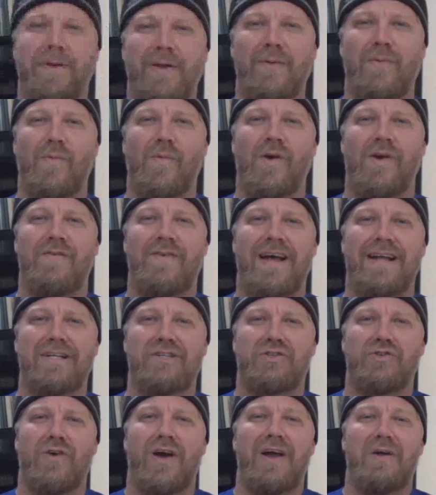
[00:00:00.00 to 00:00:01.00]
would have had to
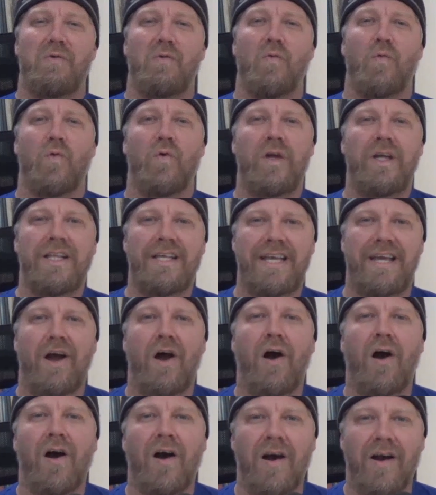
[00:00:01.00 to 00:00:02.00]
try really
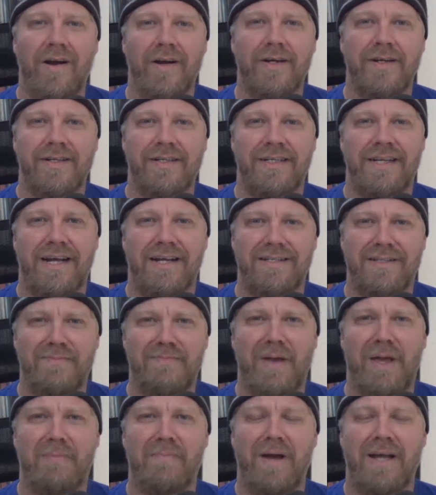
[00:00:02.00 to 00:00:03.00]
hard not to
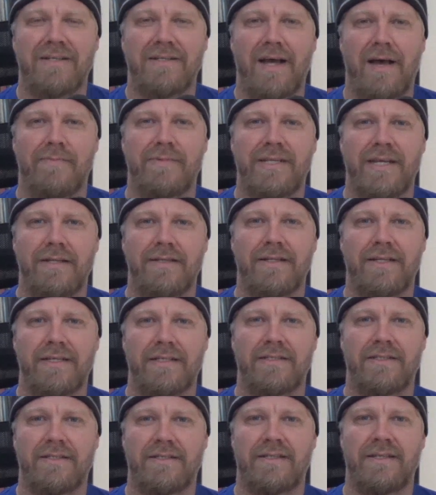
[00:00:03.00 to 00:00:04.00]
make my top 10
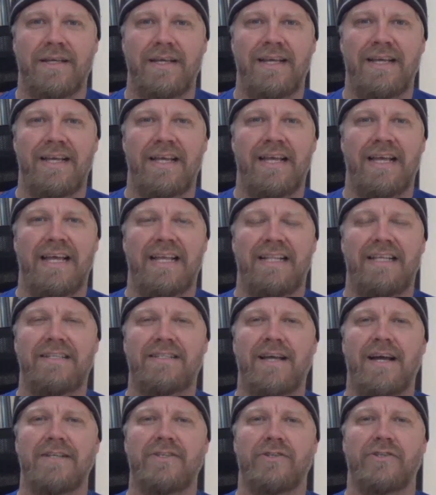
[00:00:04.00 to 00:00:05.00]
list. These
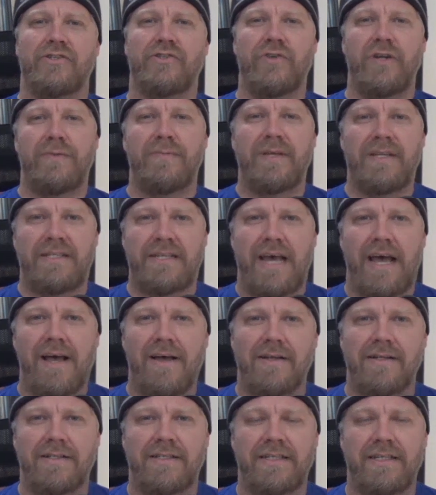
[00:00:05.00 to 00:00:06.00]
guys are extremely
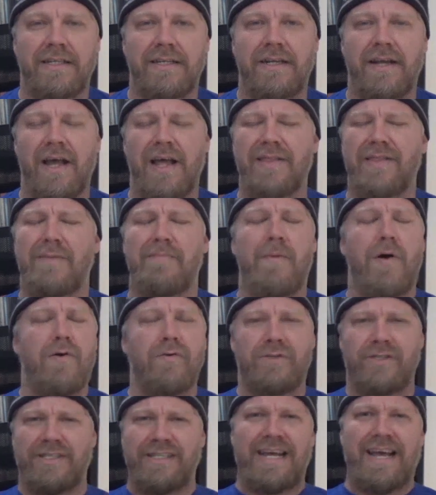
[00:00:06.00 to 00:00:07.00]
talented, the
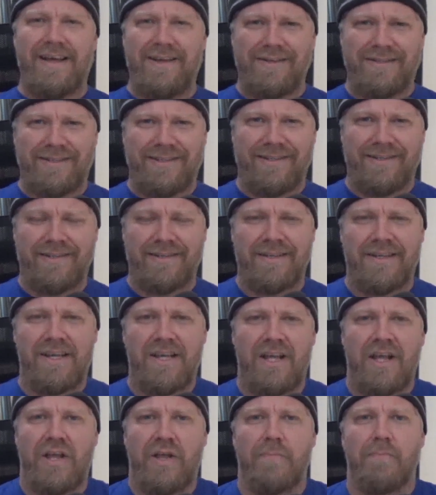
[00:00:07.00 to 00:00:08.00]
most talented.
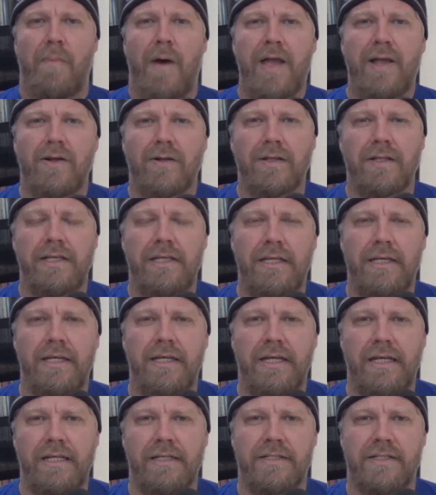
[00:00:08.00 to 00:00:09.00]
Michael
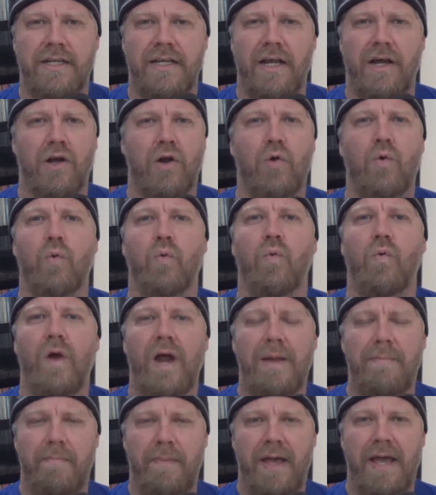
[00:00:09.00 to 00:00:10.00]
League is a
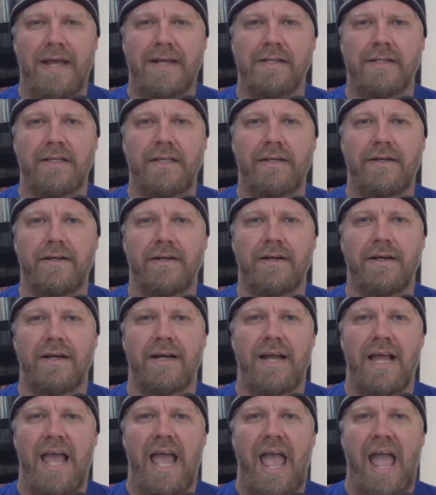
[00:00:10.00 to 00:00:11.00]
great band leader,
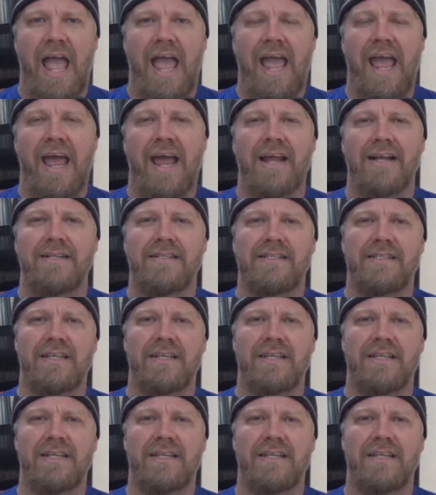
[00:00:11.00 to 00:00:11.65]
and